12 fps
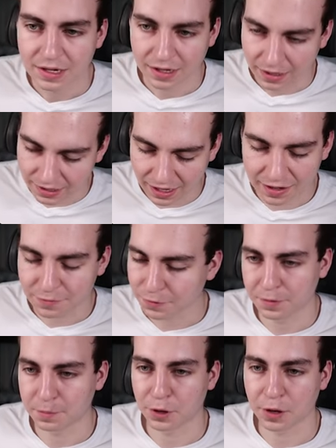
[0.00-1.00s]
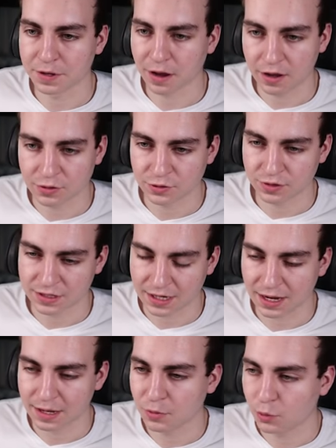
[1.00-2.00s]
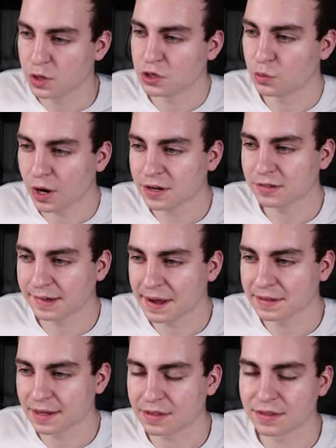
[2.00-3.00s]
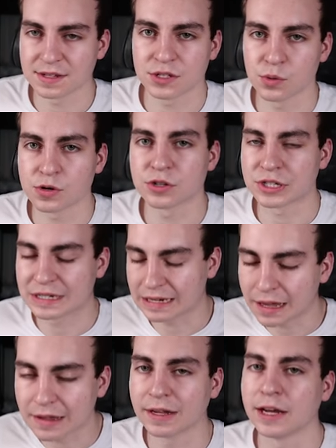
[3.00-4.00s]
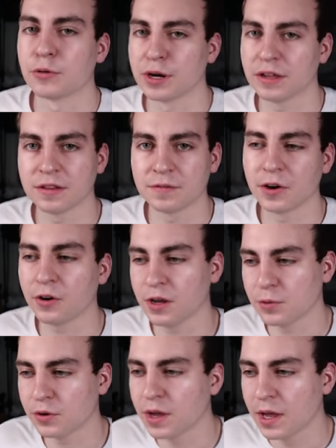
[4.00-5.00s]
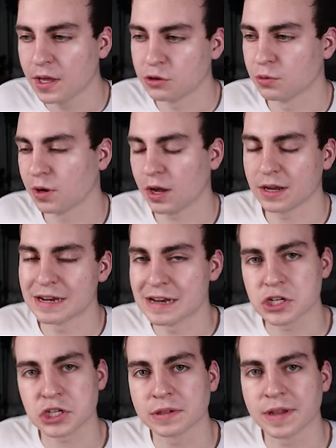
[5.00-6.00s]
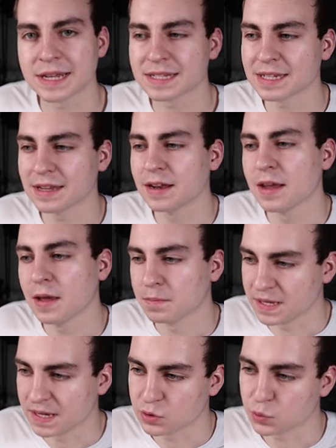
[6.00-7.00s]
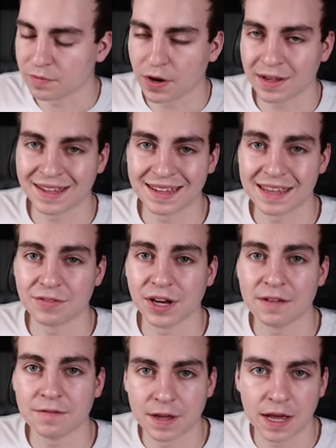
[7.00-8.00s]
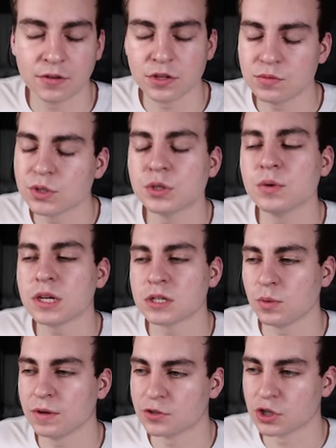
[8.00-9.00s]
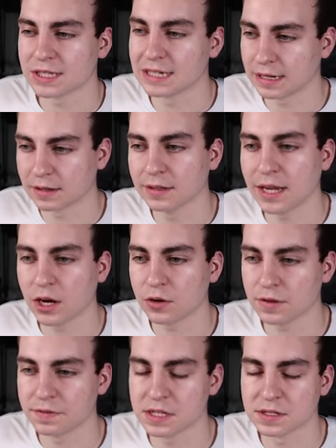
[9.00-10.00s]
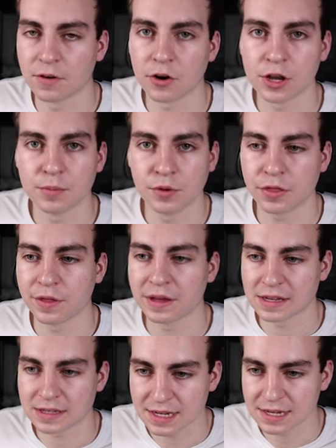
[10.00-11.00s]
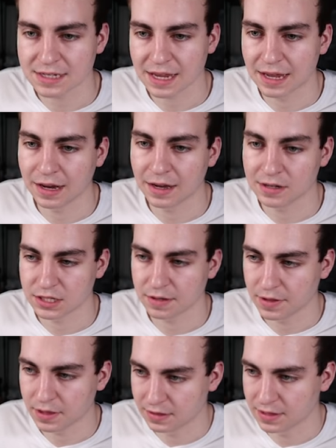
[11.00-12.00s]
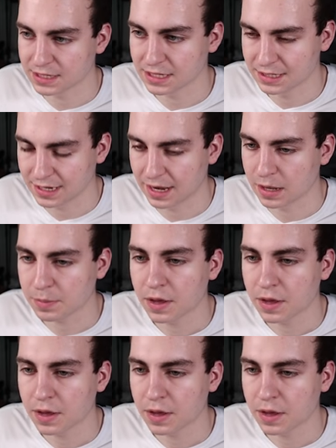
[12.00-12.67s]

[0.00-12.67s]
Again, for the probably 100th time, when you write a line like this, you are just declaring the variable. You are not initializing it because we have not yet given a value to it. We've just declared that this variable thing exists and it is of this type.